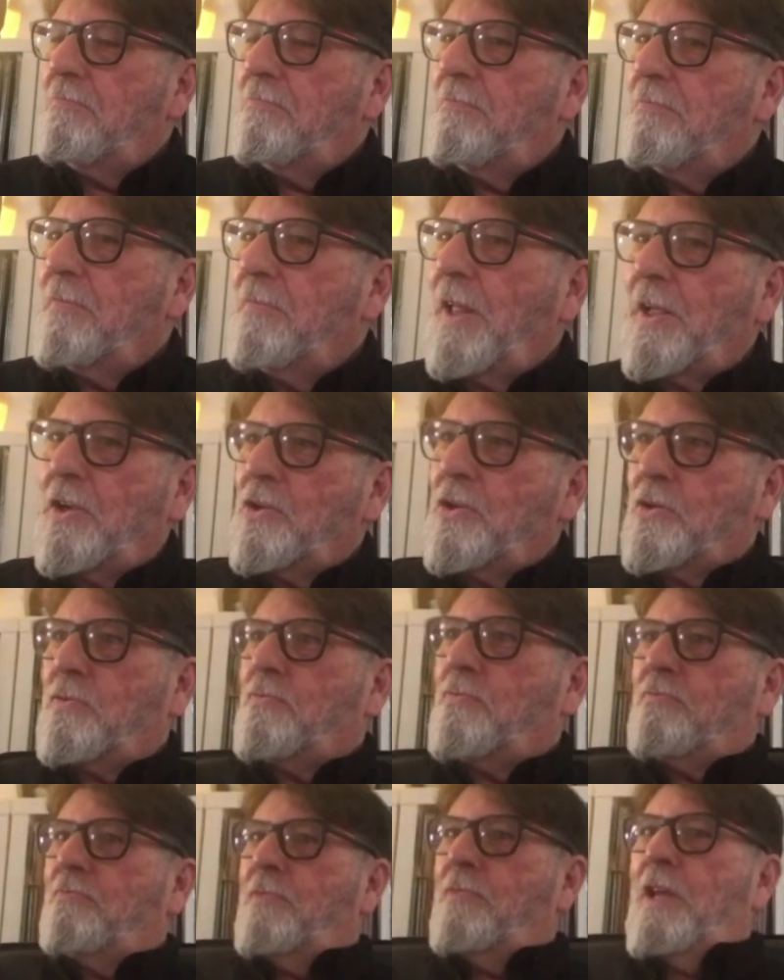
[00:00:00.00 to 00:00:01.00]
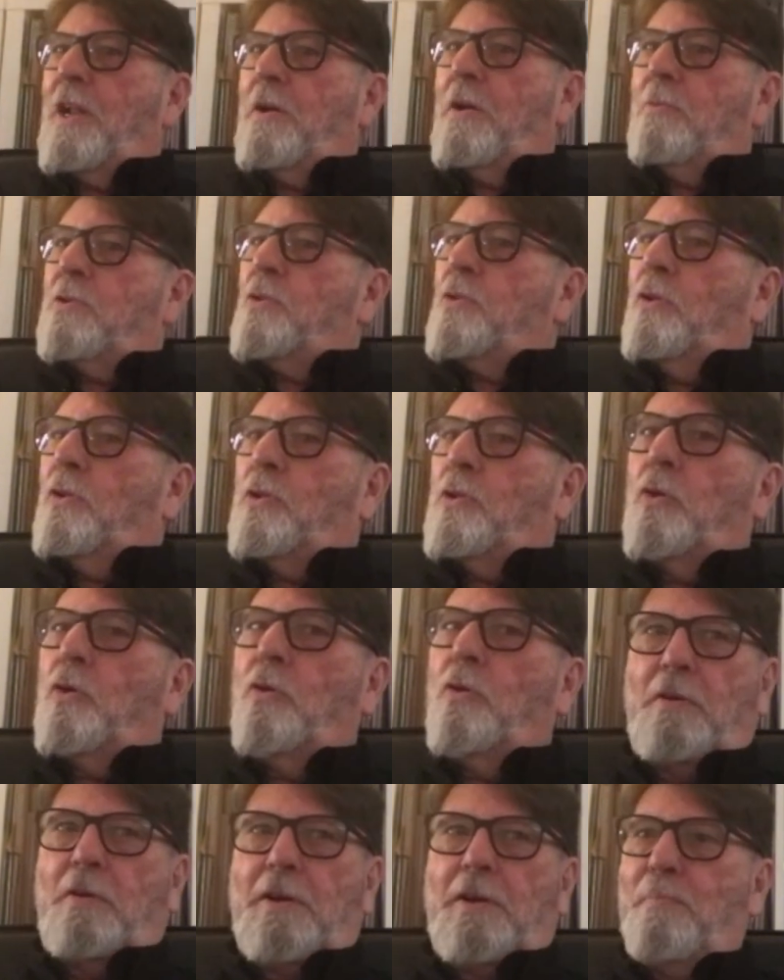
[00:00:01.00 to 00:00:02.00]
Like, because it was all
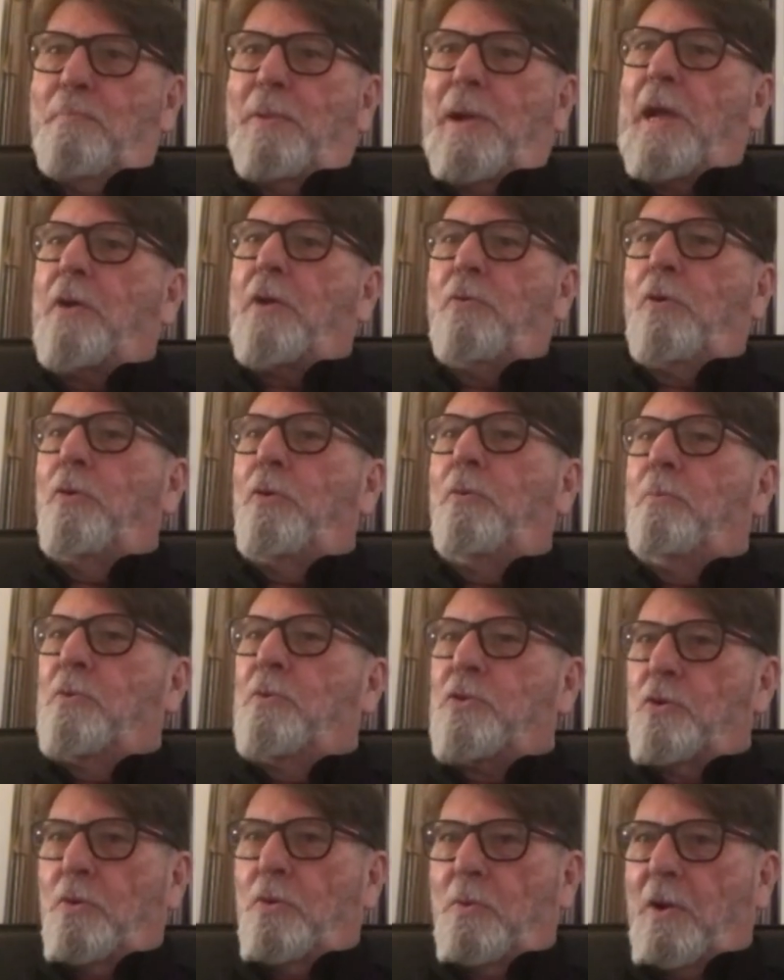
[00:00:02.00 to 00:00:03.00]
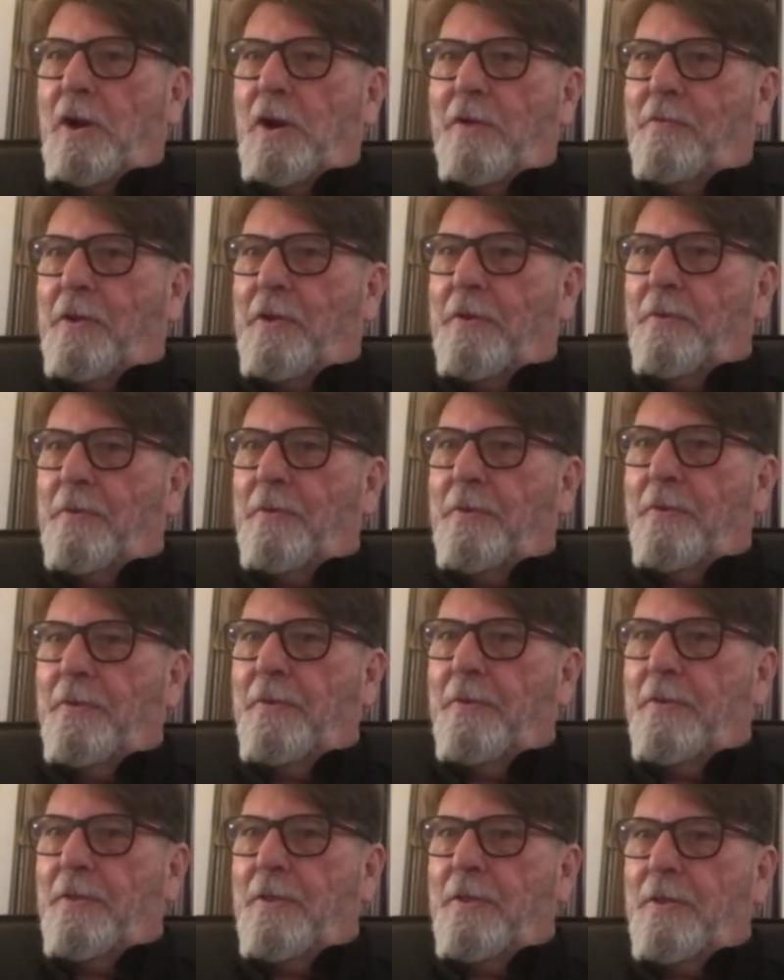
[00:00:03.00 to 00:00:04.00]
done in back rooms or whatever.
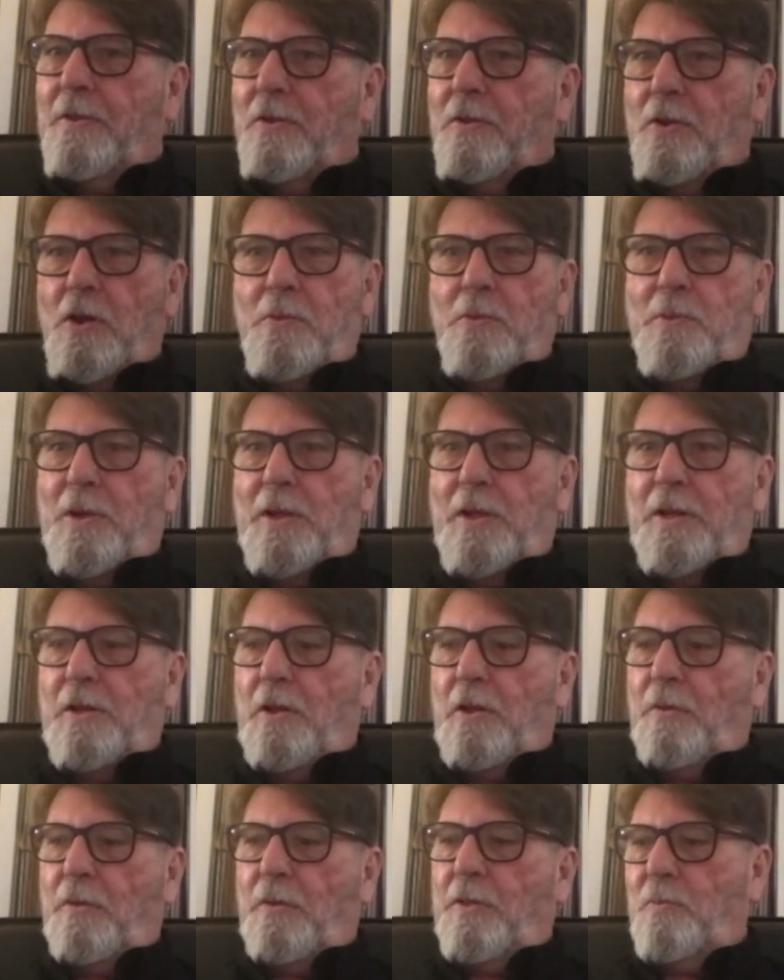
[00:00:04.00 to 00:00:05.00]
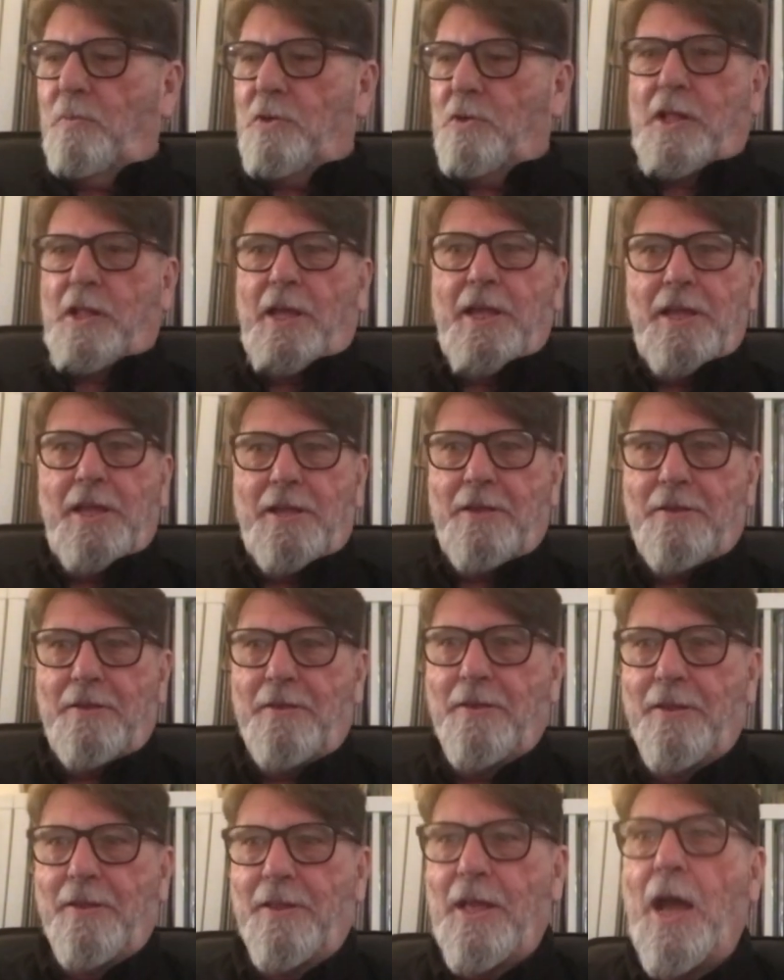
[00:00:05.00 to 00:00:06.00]
Nothing was like
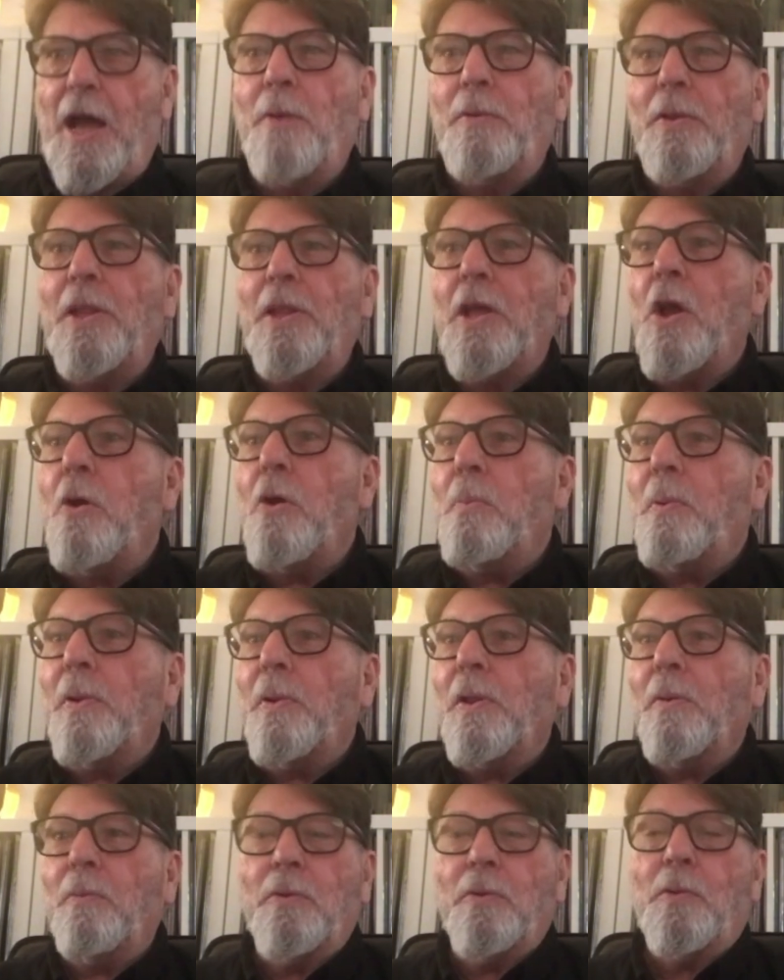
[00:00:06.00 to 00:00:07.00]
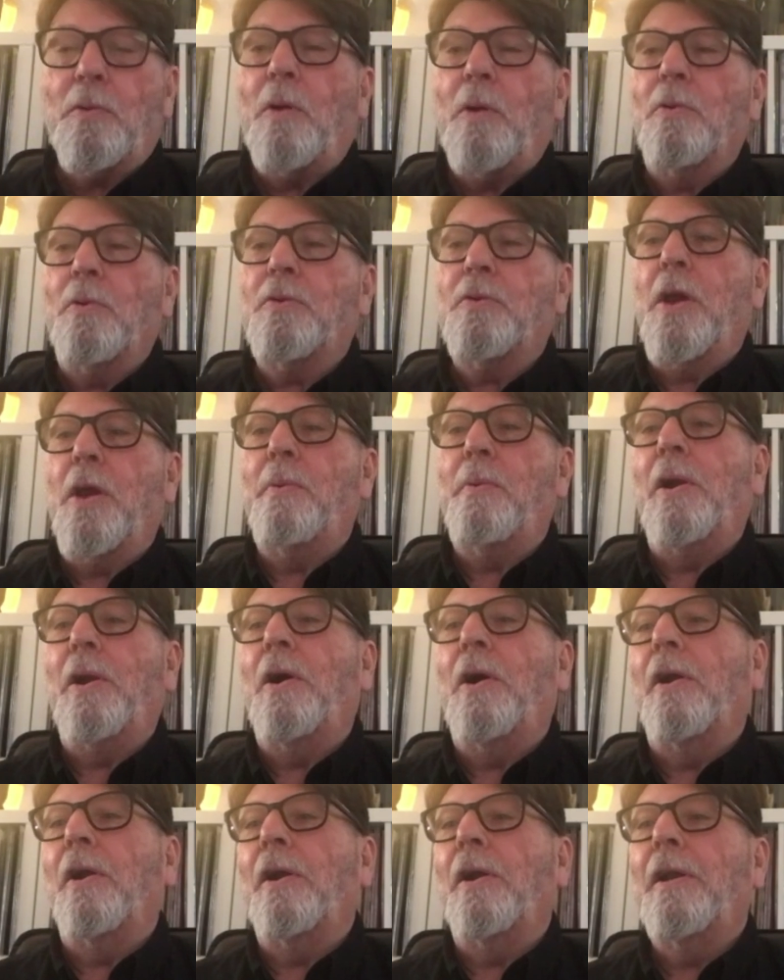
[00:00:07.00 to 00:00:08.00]
out in the open that was what was going
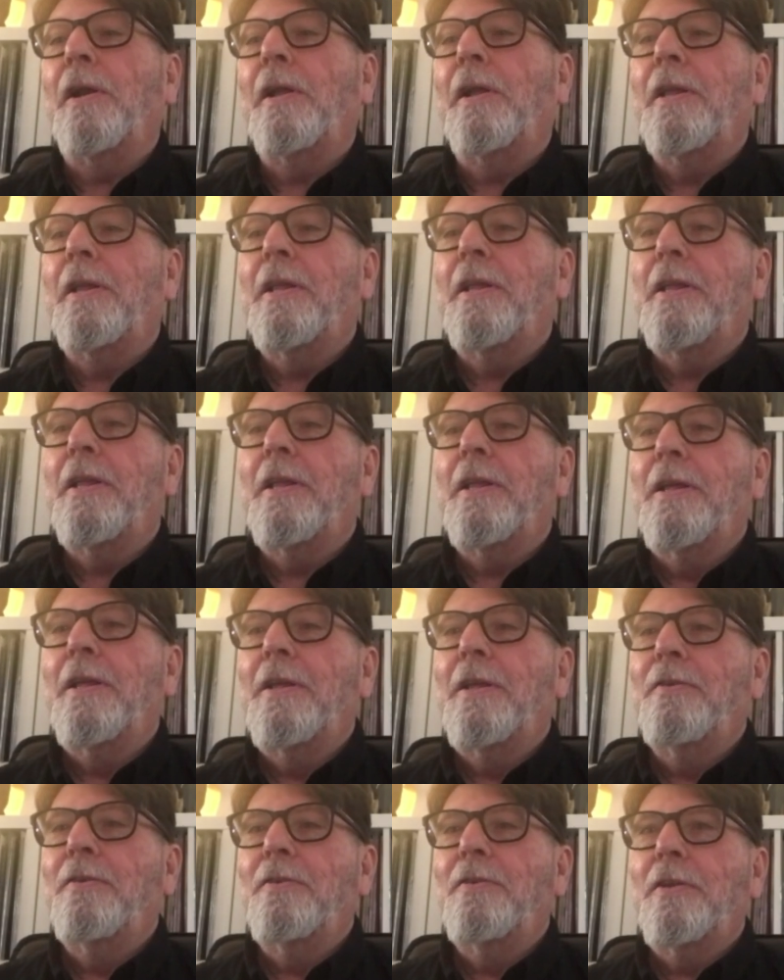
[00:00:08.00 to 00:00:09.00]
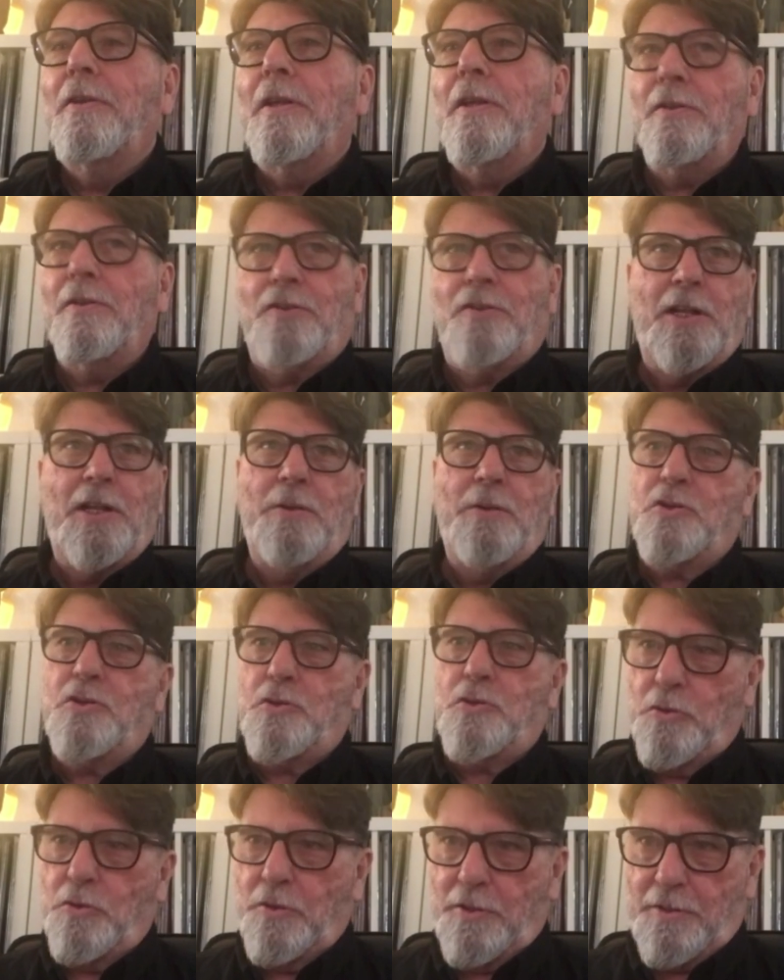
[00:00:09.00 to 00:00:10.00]
on until it's
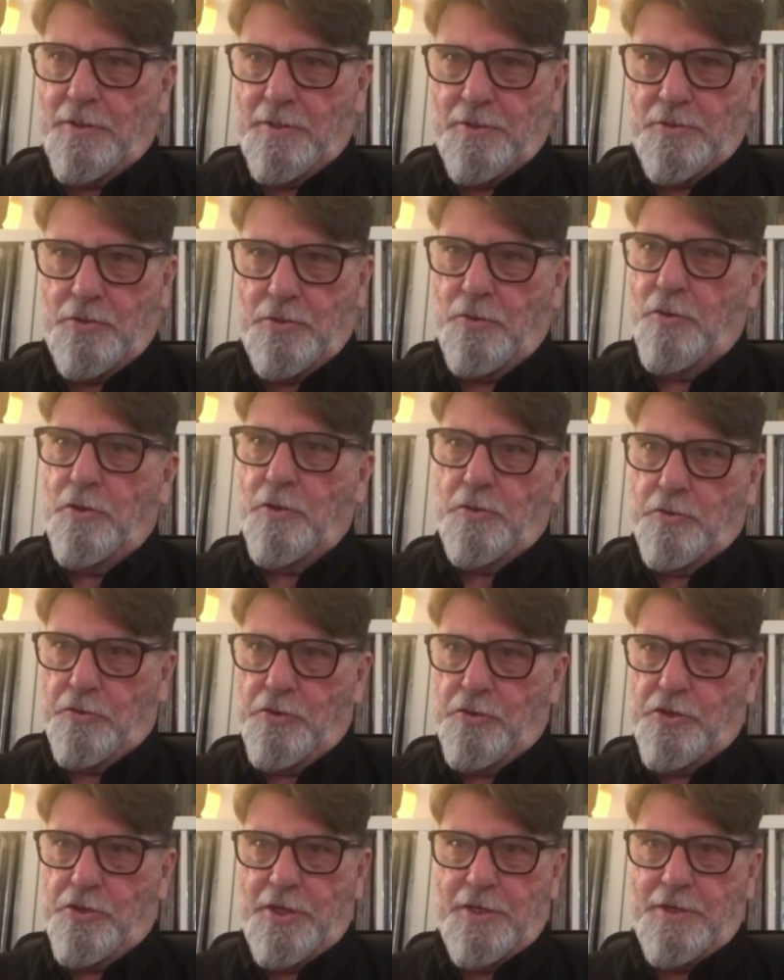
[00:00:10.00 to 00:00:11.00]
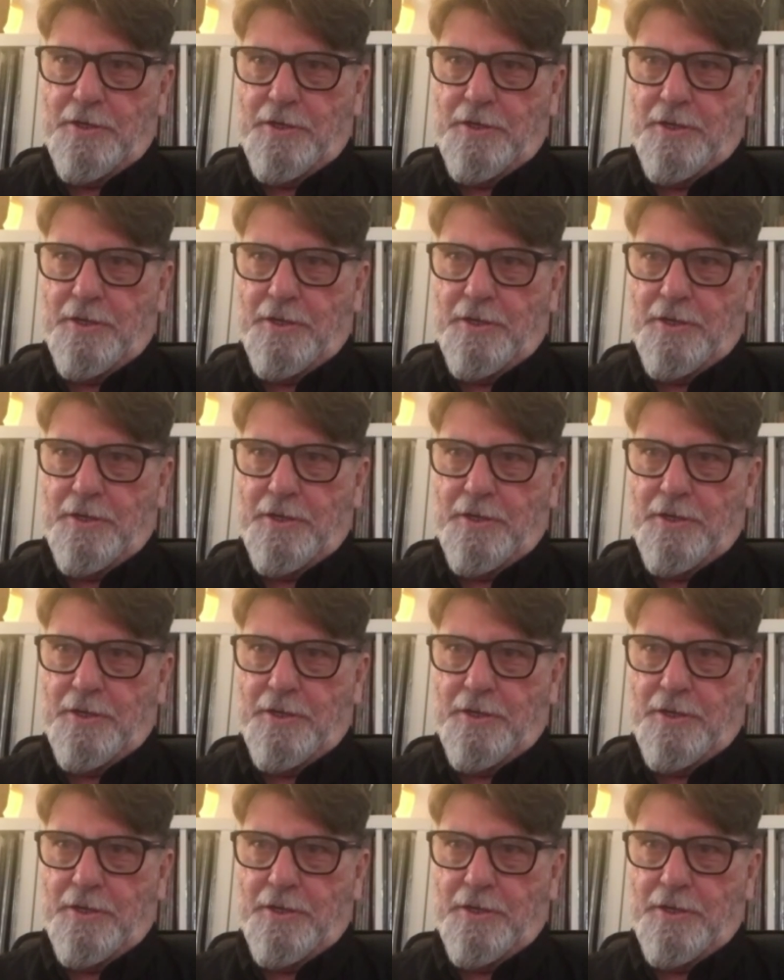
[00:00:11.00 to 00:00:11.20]
done and dusted.